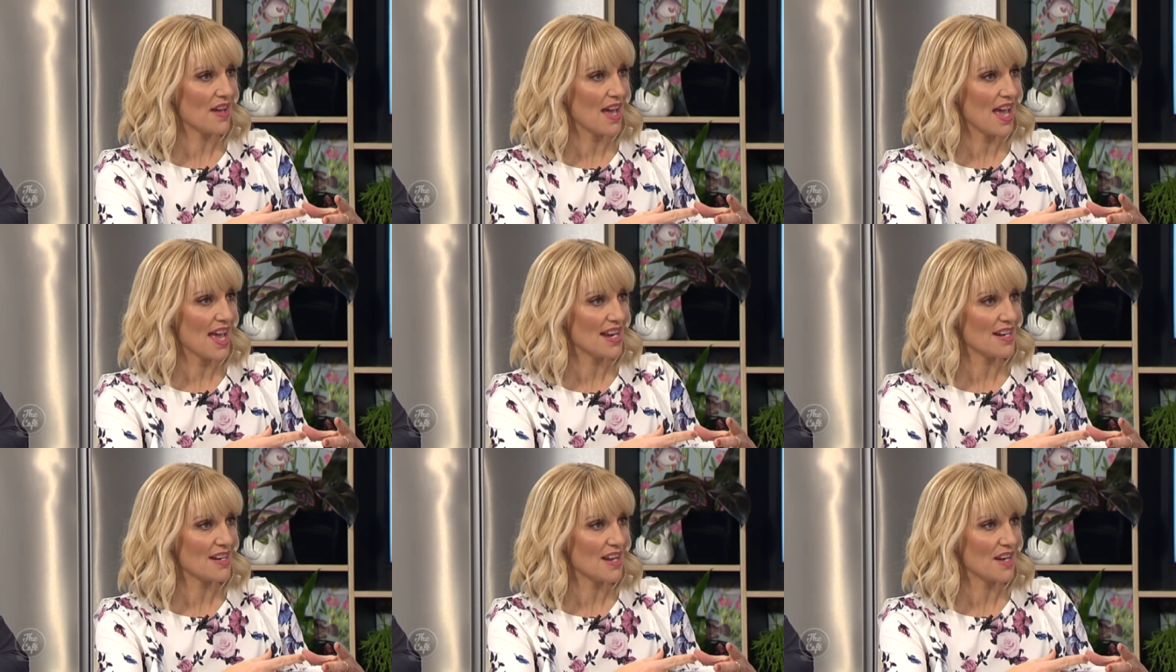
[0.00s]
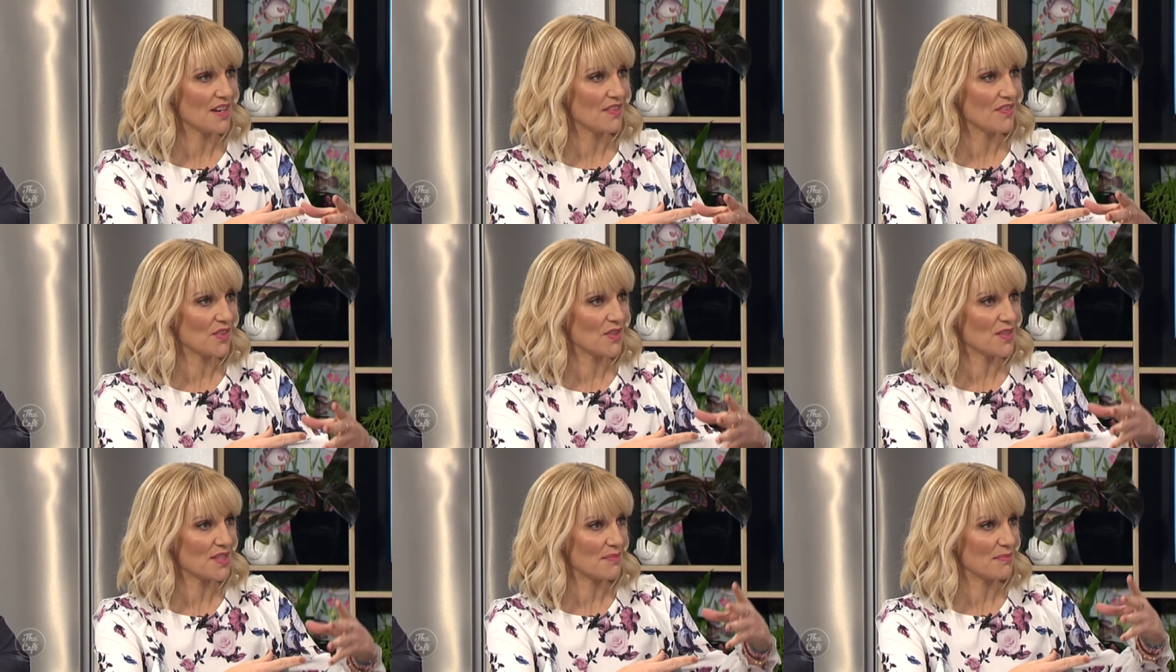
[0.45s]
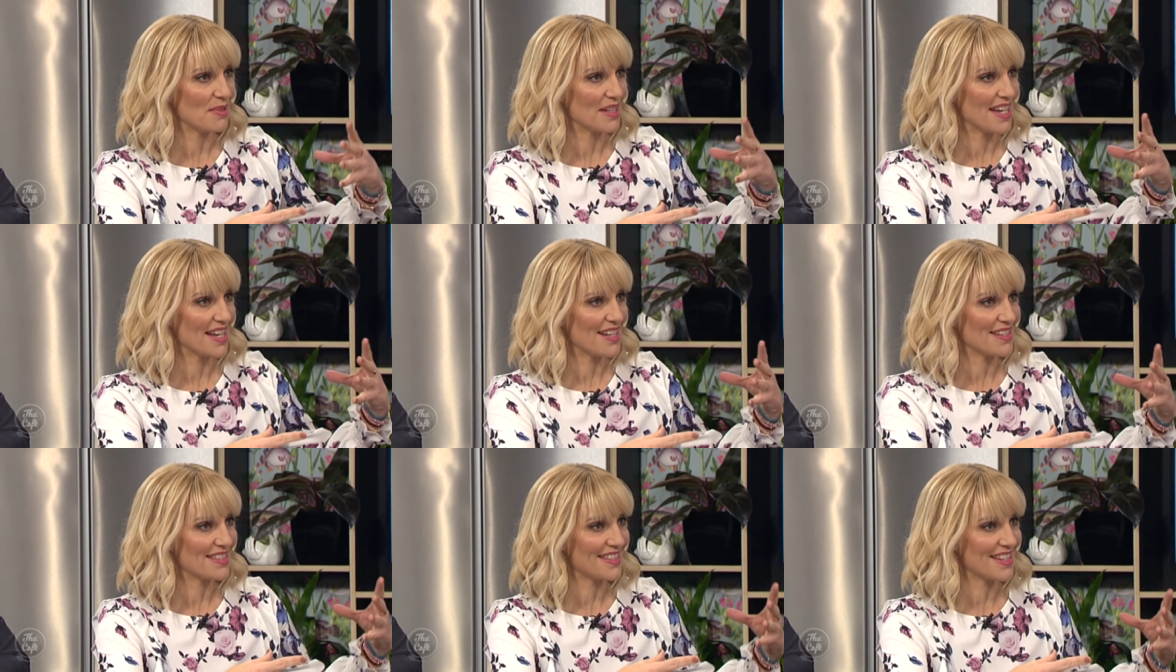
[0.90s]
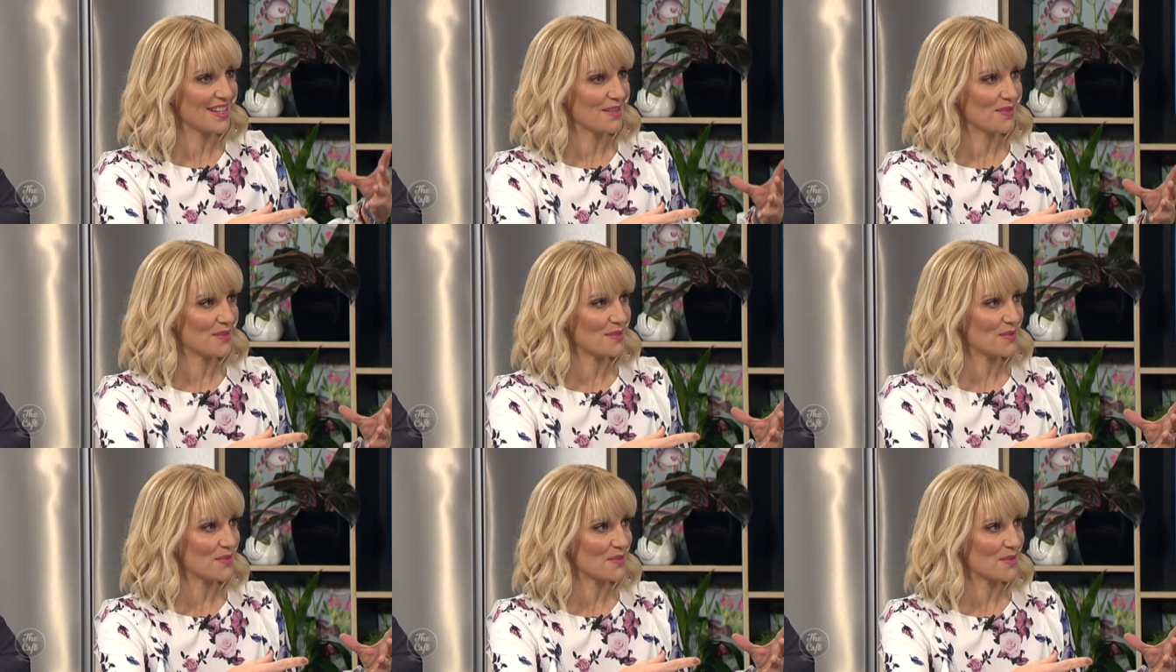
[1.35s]
and, and if you've got somebody else there
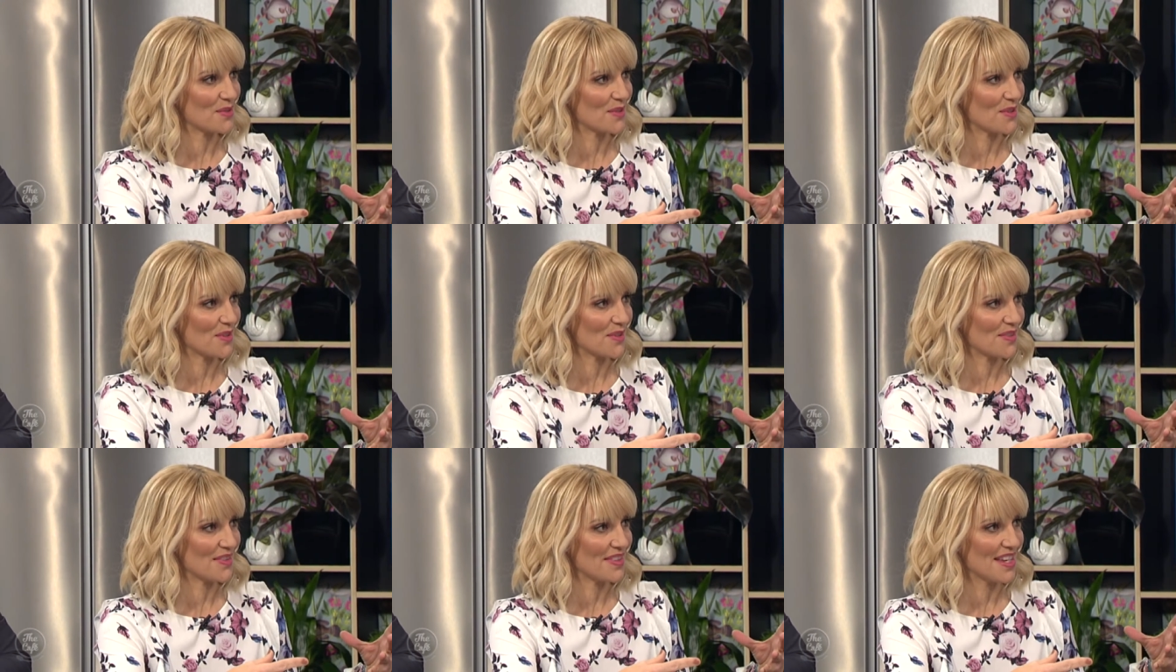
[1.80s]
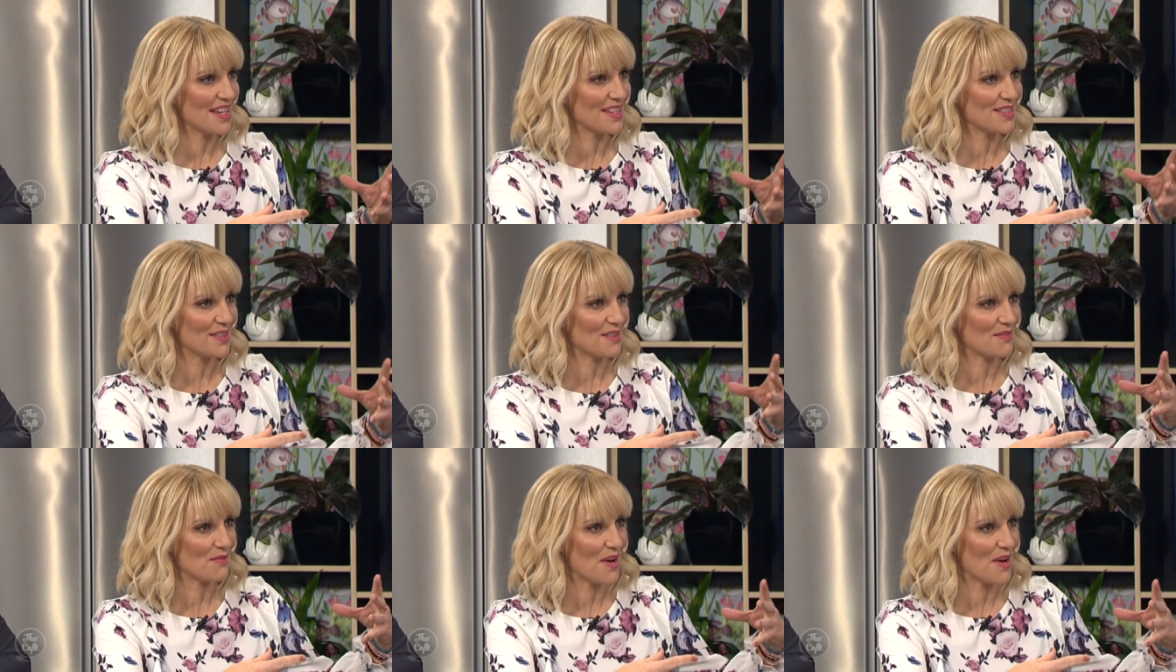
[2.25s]
who's also got their sort of